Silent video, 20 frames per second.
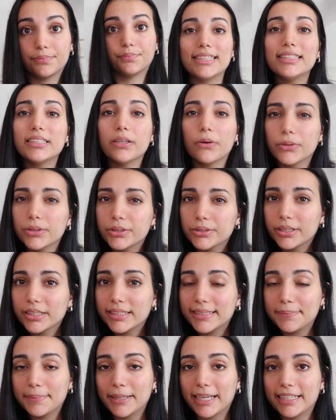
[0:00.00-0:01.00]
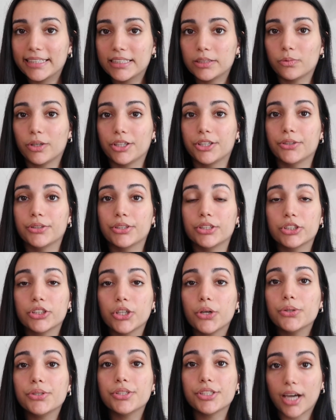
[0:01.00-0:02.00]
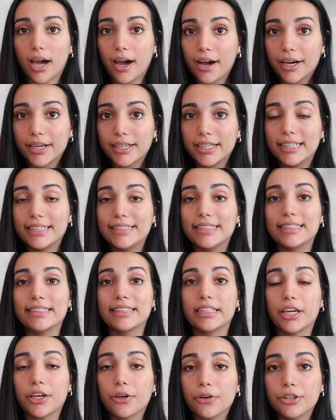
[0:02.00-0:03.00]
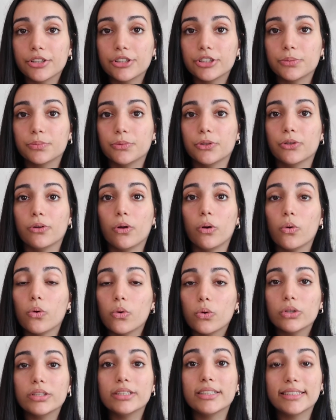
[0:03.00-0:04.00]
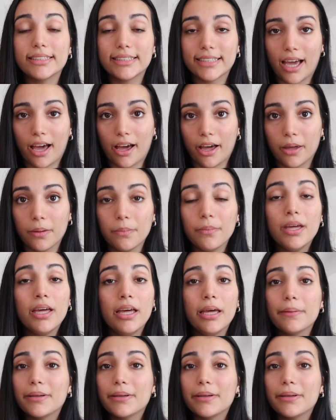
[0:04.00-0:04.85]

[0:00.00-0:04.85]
This also explains why you're so tired and irritable all the time,